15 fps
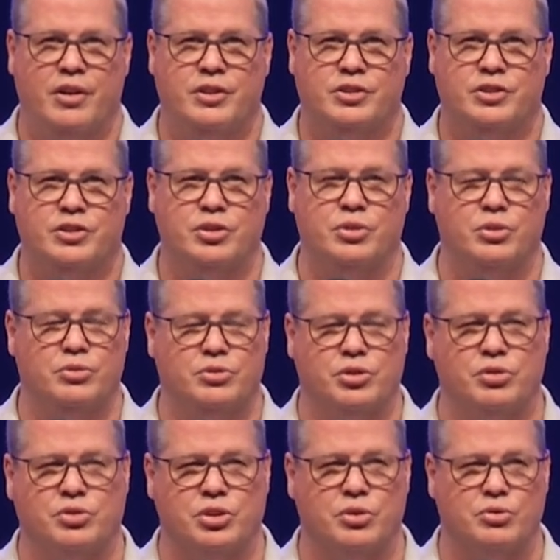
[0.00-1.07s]
It's too
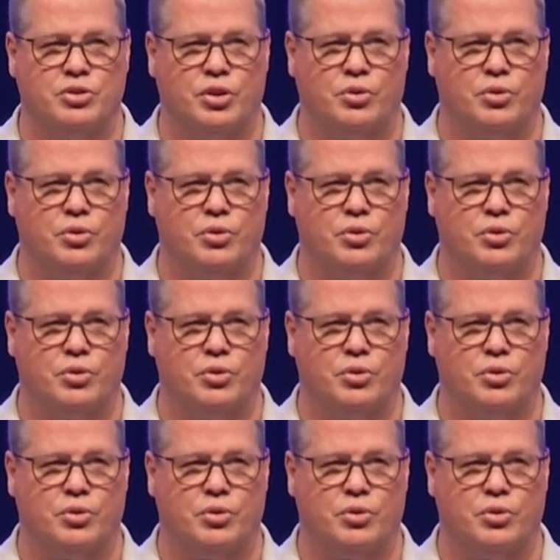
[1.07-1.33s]
soon to